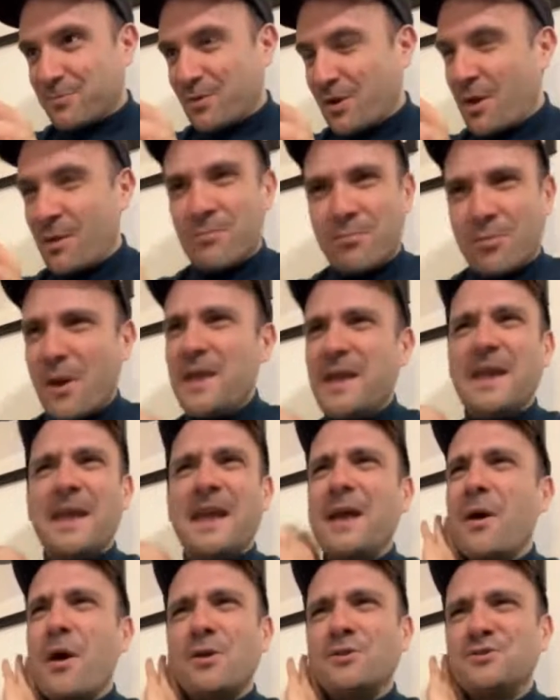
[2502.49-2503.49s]
like
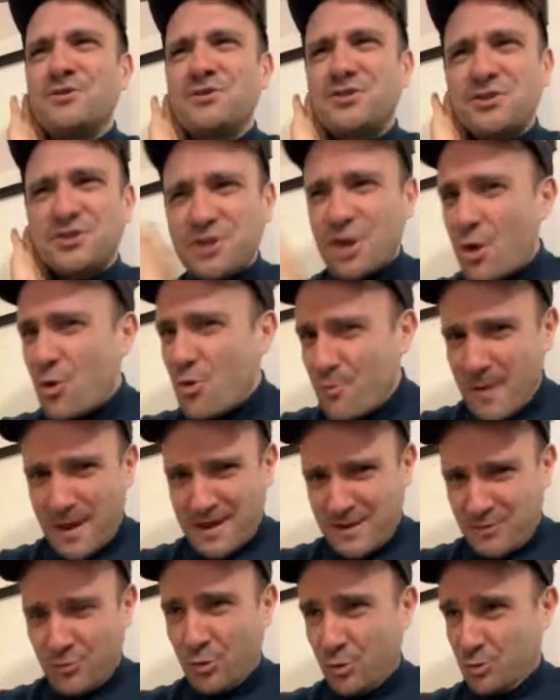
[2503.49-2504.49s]
breaking so
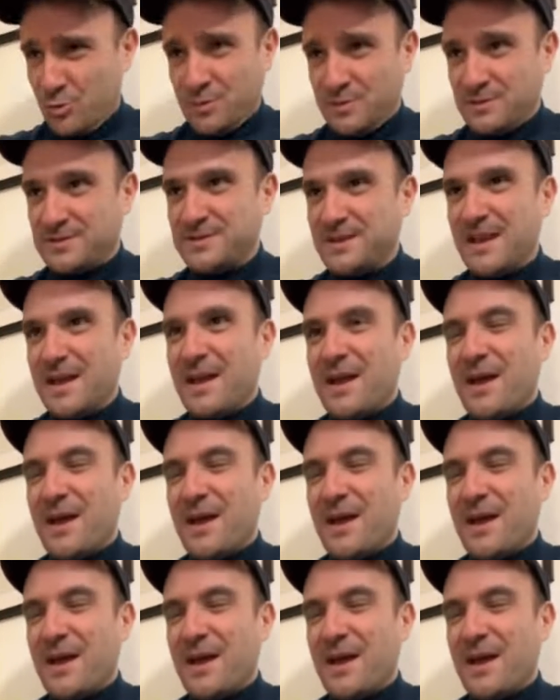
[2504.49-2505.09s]
many rules.